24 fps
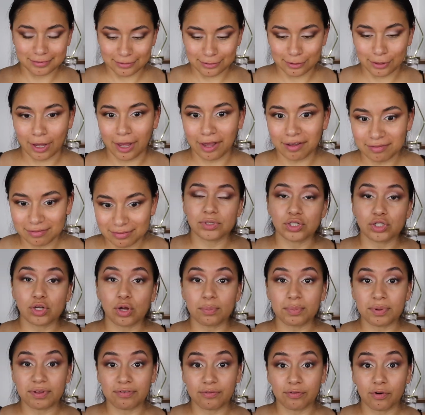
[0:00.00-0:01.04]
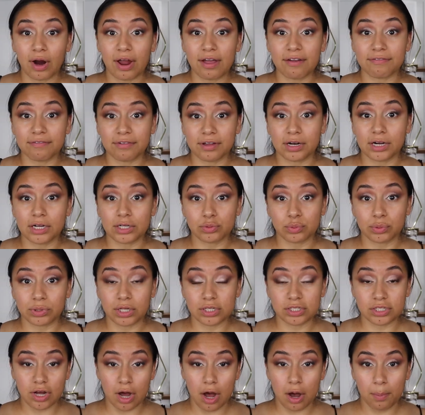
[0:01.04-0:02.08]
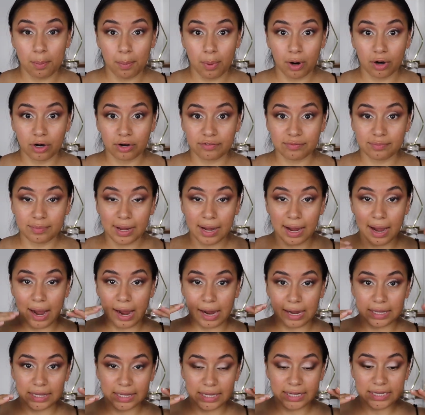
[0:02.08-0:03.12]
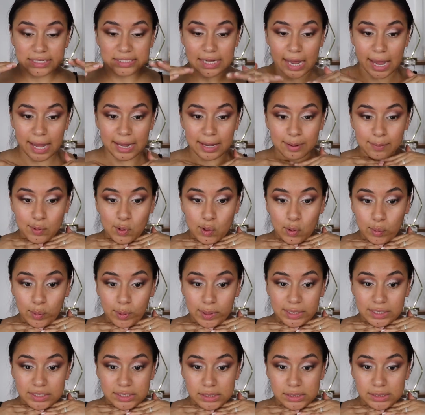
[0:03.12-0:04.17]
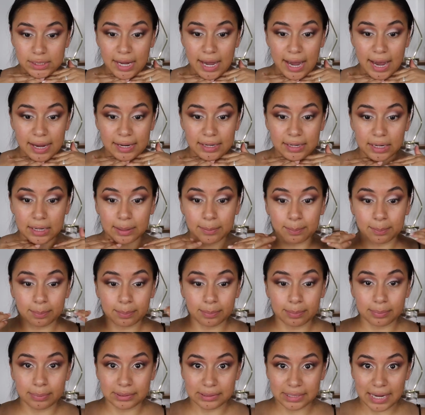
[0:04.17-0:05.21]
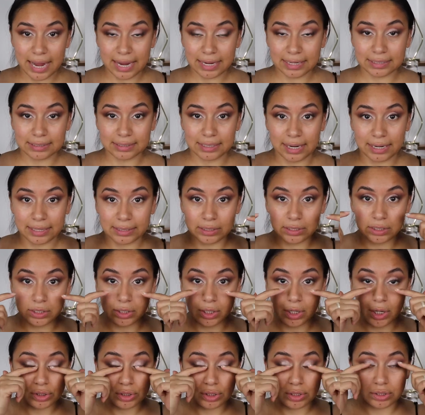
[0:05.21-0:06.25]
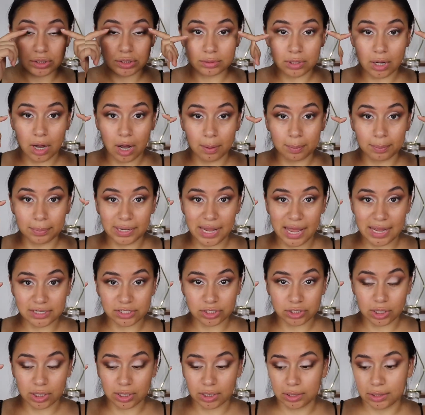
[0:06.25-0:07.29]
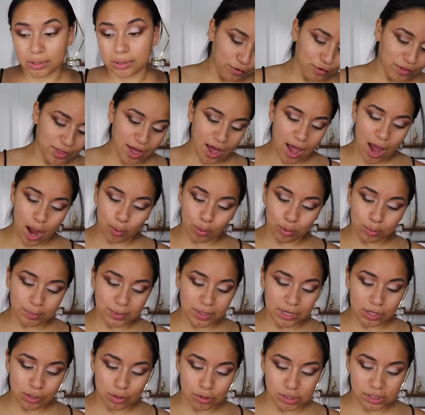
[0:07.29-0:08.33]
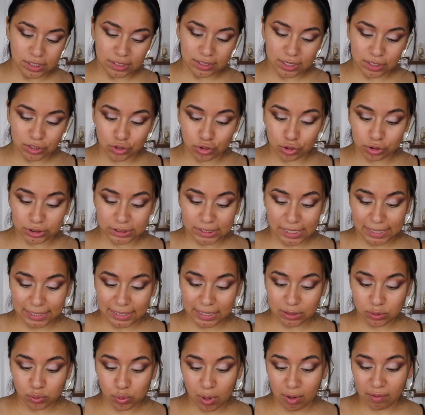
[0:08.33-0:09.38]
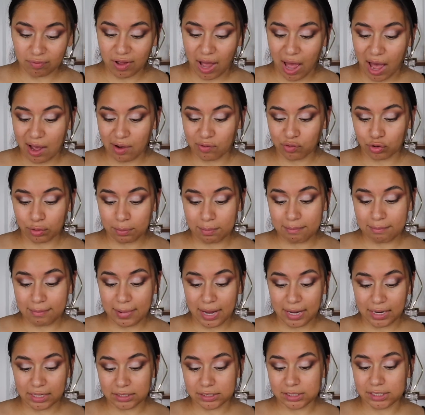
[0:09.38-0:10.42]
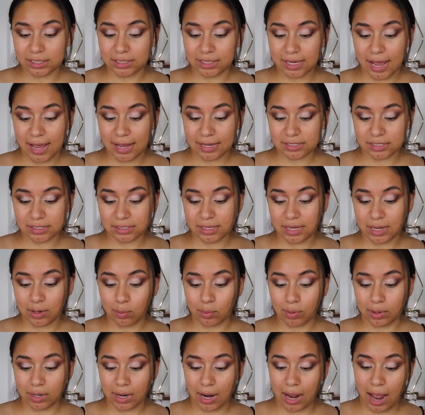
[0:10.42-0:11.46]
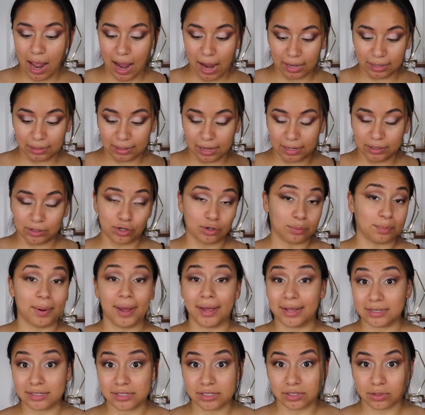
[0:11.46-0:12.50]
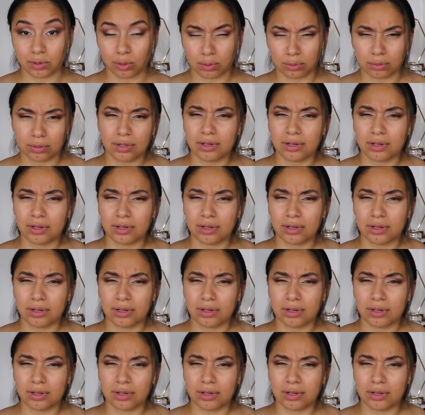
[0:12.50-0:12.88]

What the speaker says: Okay, so before I finish with the top part of my eyelids, I am going to add a black liner to the top lash line. For that, I will be using the Jordana 12-hour made to last liquid eyeliner pencil.